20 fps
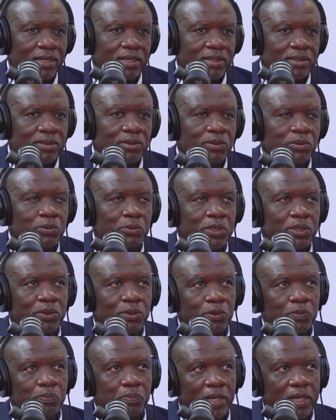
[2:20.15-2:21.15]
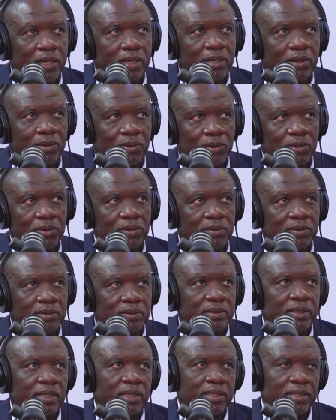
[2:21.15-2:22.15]
So we do play a role
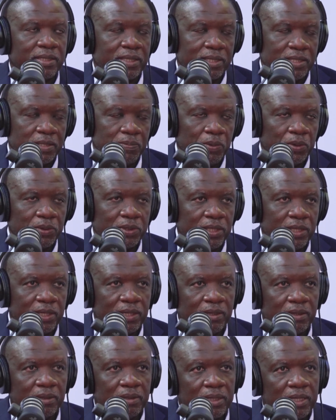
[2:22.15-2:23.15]
in transporting